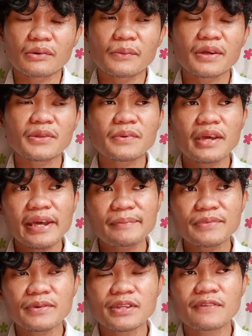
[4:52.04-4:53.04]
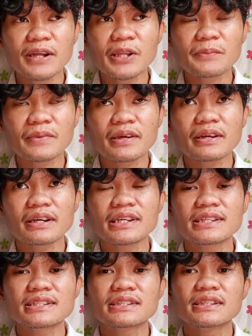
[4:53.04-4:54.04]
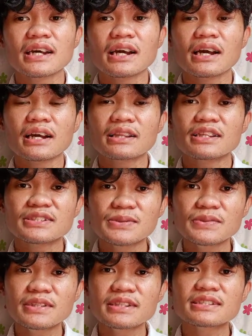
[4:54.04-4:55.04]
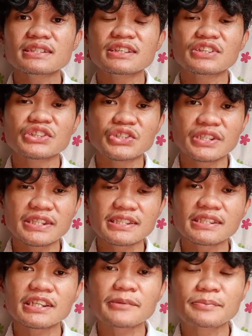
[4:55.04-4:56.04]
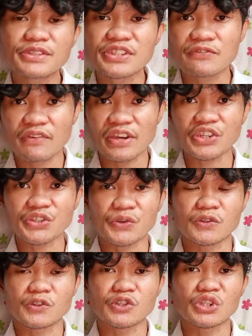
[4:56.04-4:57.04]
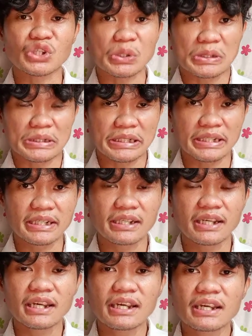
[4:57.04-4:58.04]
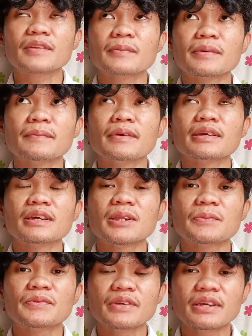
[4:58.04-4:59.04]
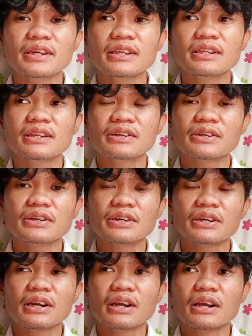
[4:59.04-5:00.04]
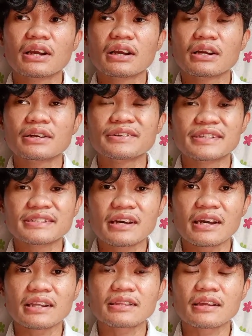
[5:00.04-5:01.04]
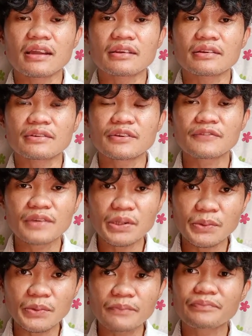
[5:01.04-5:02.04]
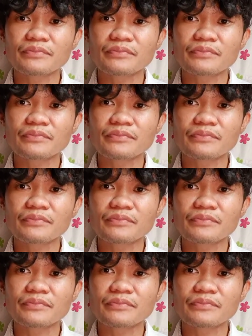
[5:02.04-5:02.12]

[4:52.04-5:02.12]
what we aim to develop here is the students' intrinsic motivation to learn by making them read, recite, and review,